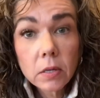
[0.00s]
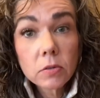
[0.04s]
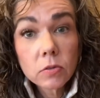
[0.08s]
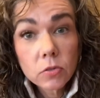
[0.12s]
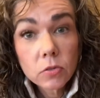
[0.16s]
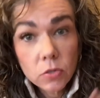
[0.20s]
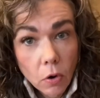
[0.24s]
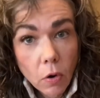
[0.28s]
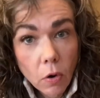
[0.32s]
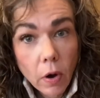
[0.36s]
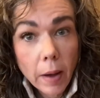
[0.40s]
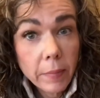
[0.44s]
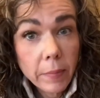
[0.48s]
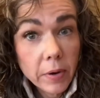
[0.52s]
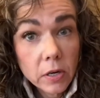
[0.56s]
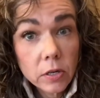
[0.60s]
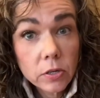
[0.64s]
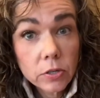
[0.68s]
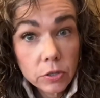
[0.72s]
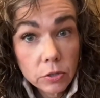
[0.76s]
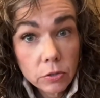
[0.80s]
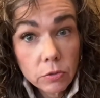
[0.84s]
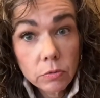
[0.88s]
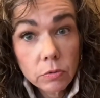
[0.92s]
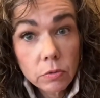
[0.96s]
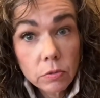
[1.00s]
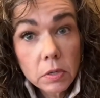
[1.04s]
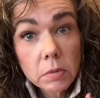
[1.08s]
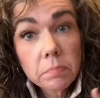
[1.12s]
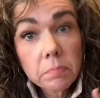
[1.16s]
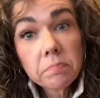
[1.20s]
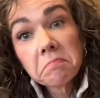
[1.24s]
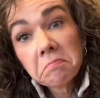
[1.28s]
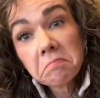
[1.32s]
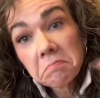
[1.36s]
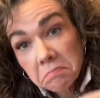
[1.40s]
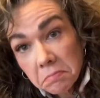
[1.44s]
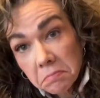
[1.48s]
So I'm going to do
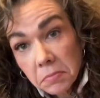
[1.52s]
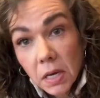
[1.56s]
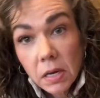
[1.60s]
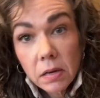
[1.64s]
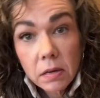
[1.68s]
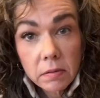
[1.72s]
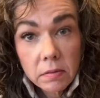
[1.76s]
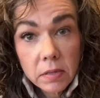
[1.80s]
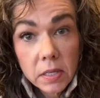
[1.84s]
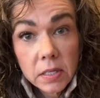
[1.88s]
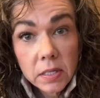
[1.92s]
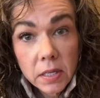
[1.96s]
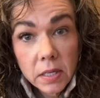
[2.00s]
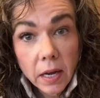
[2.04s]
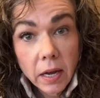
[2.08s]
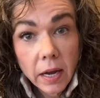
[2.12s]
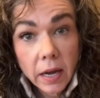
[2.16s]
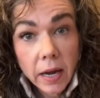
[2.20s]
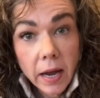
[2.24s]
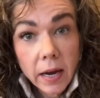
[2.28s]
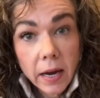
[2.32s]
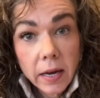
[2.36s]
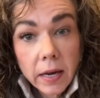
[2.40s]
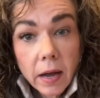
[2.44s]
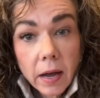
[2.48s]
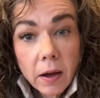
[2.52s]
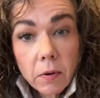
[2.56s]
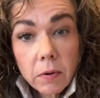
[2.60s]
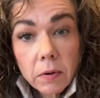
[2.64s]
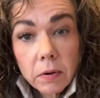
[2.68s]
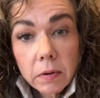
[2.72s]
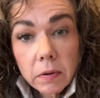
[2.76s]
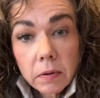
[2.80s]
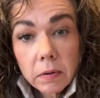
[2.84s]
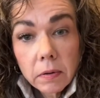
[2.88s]
the second eye now.